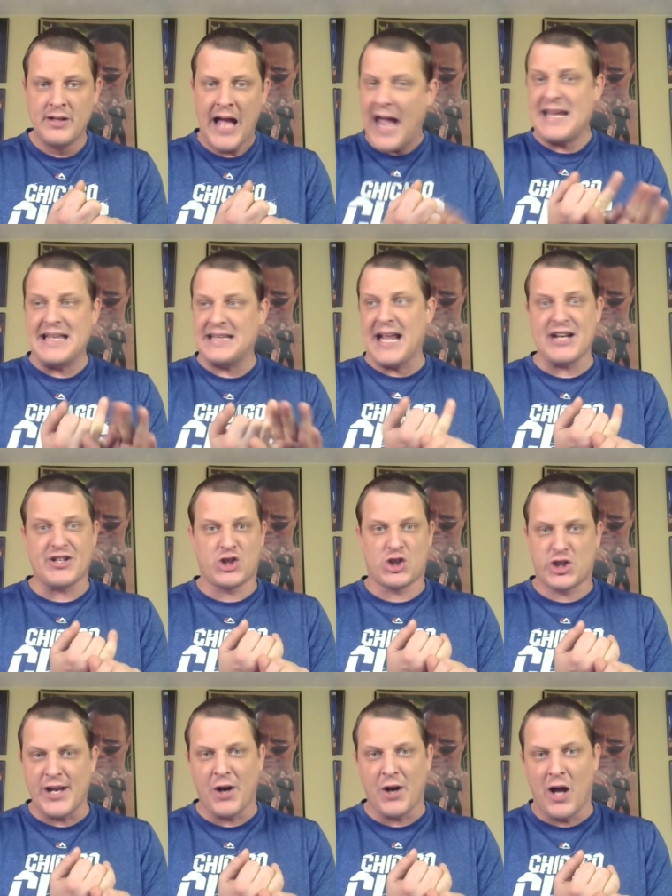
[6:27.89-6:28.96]
I get that
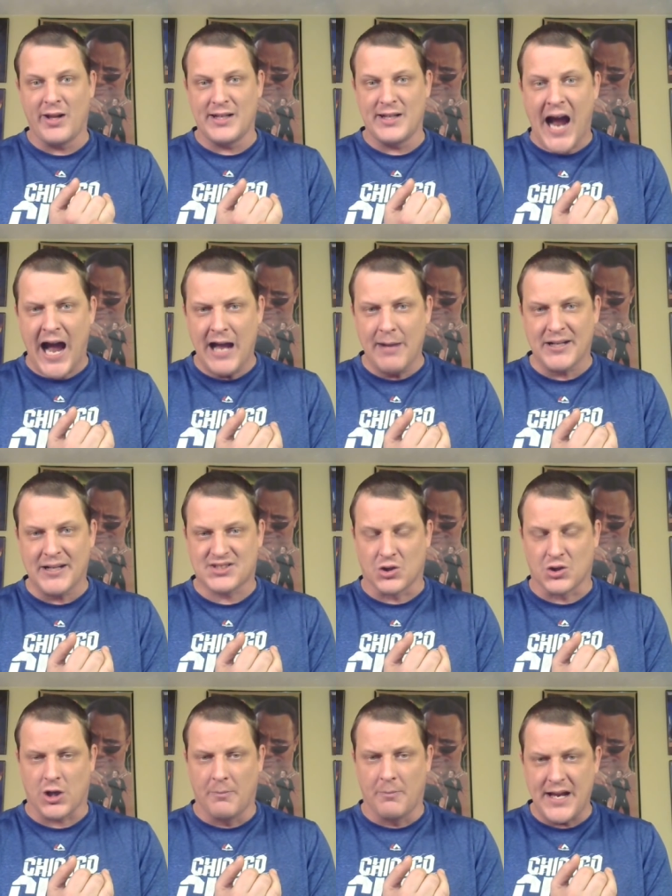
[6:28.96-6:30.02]
shit all the time on
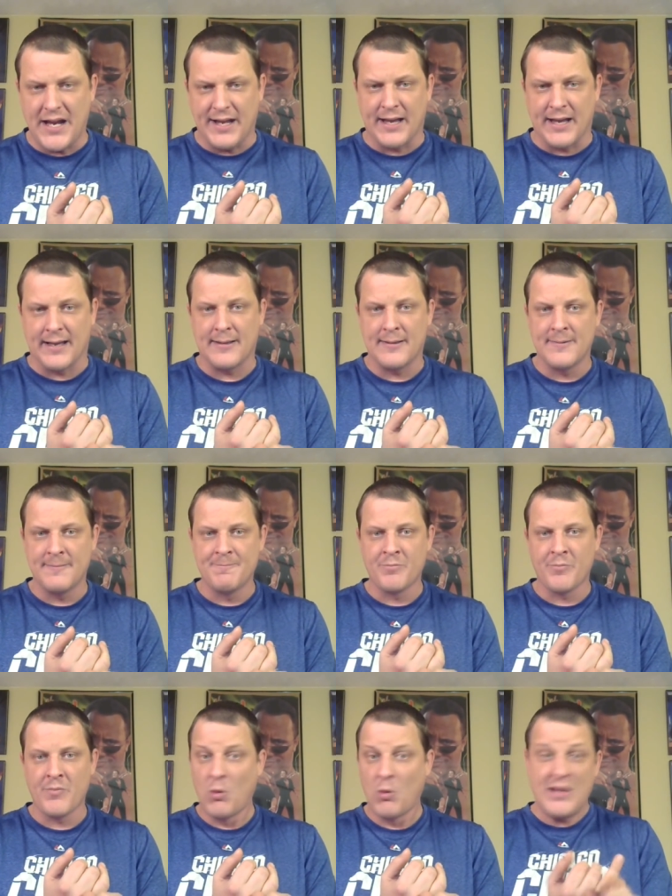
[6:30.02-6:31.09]
social media
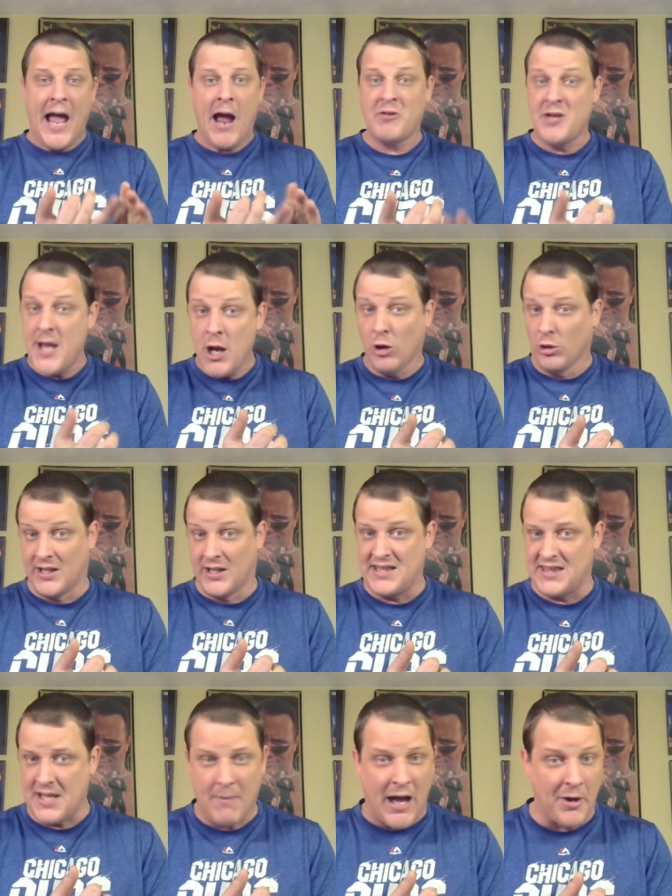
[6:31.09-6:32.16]
without nearly
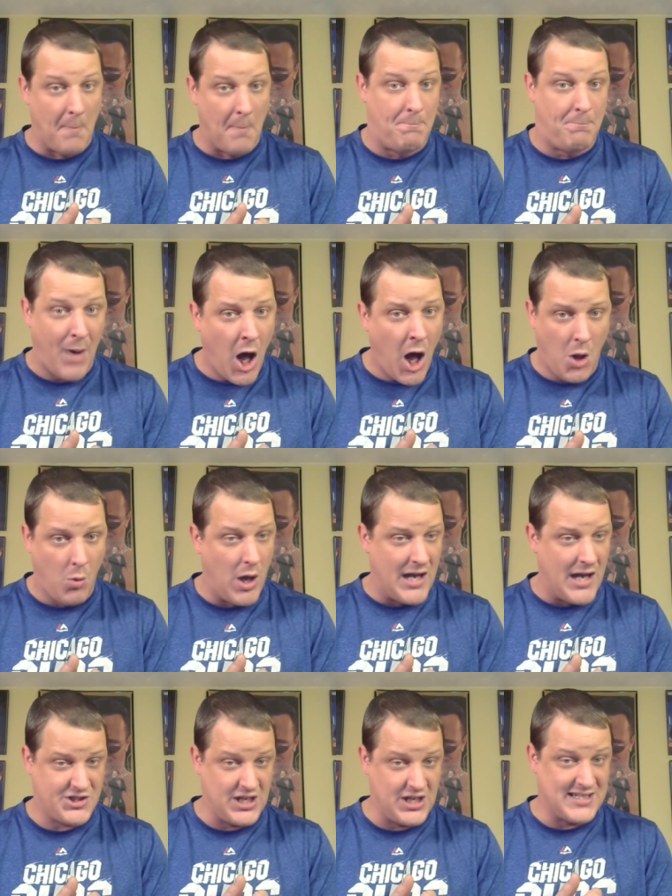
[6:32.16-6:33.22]
the amount of ball
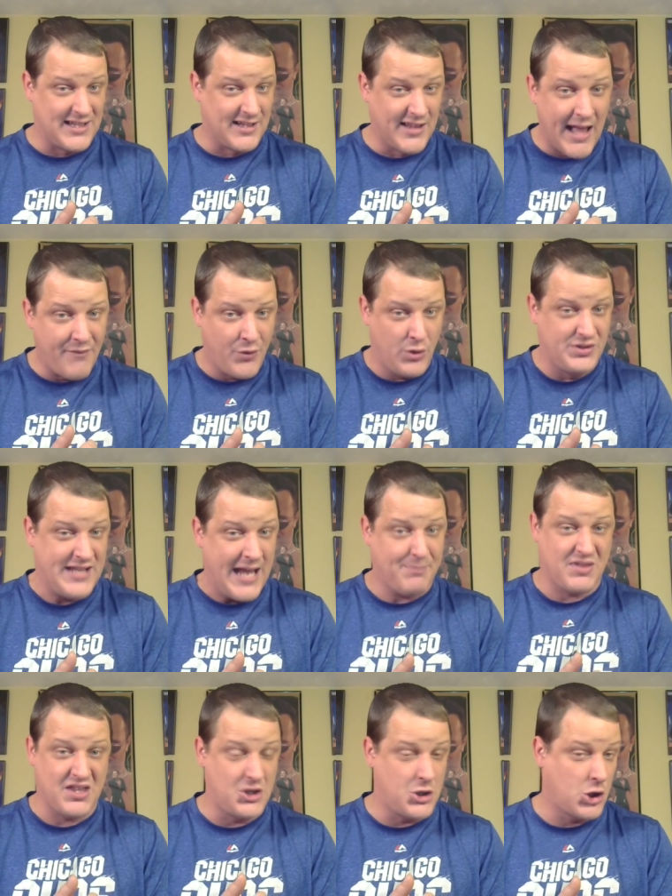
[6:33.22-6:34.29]
washing to the level,
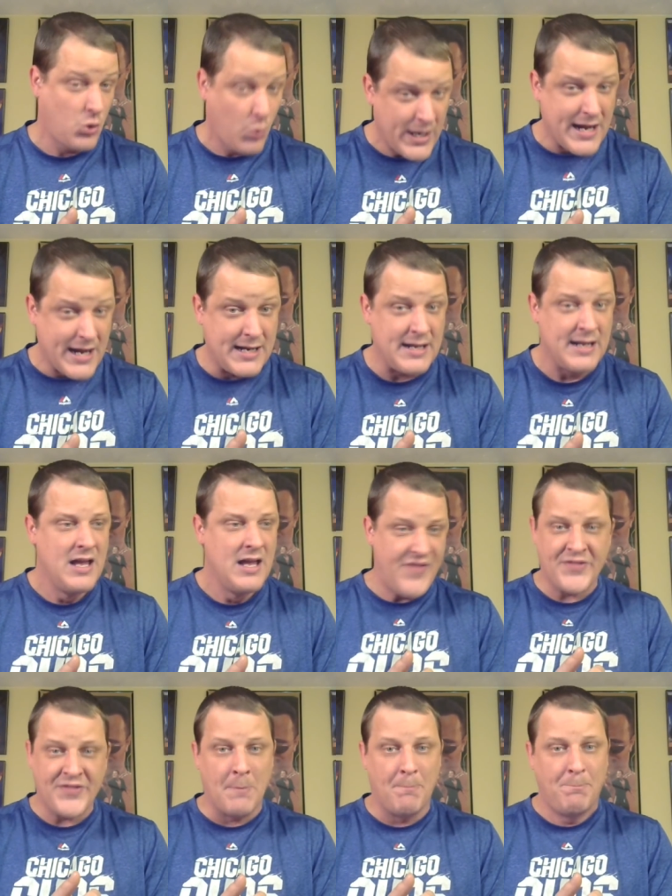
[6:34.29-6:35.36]
depth, and degree
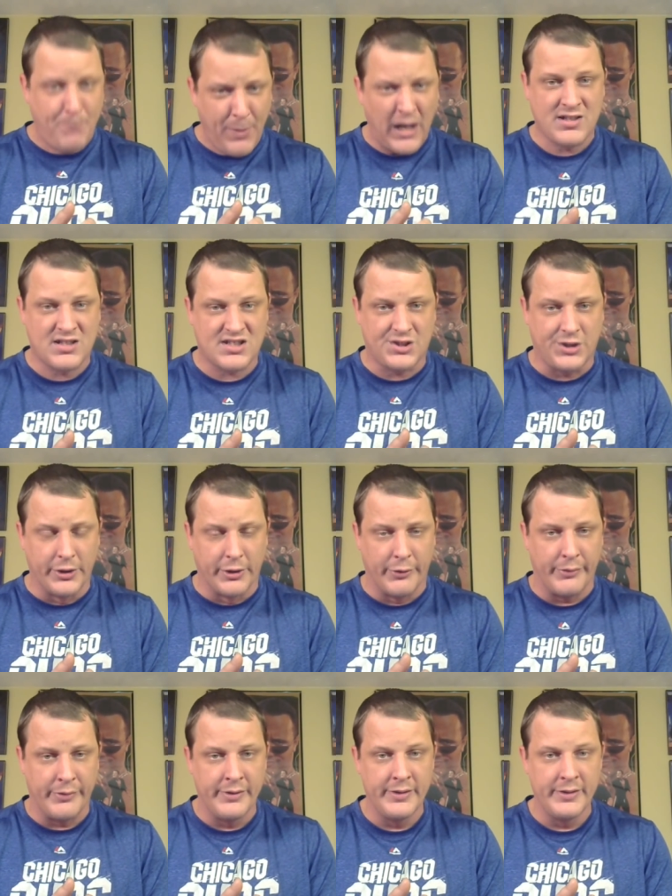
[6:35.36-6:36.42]
that the Bucks
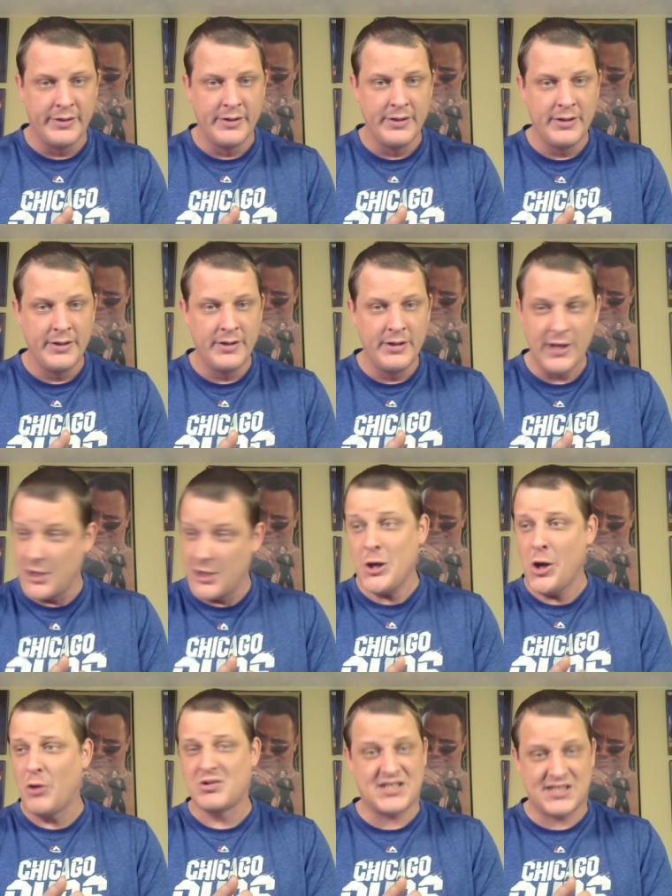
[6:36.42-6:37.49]
do. And you
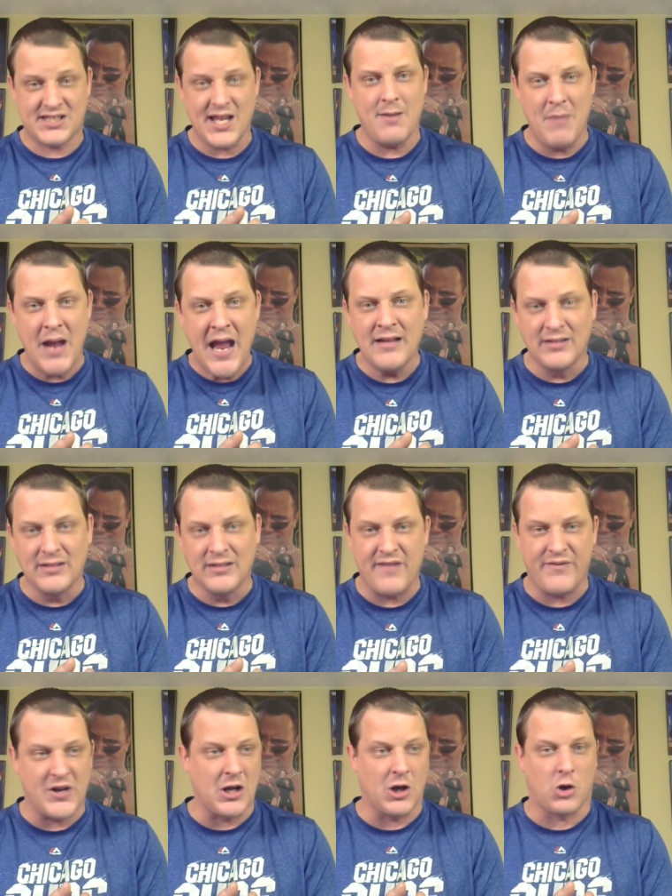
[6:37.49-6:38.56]
don't see me
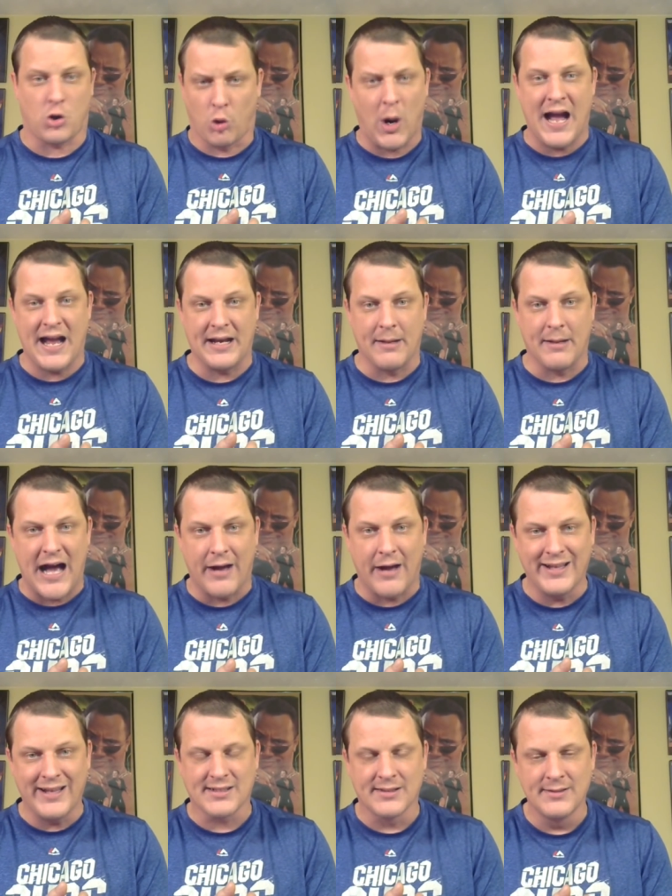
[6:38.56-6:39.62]
leaving and crying about
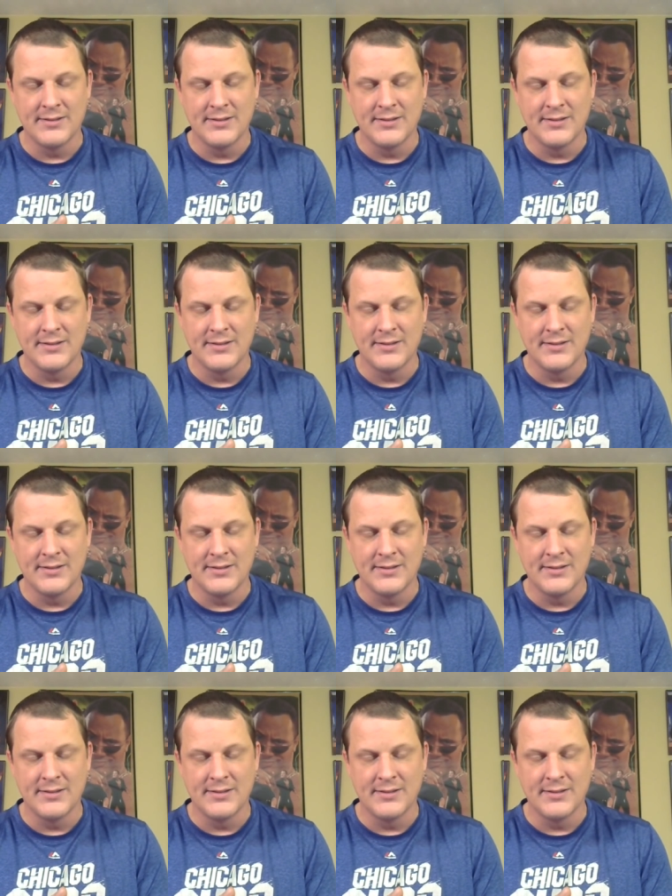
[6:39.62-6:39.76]
it,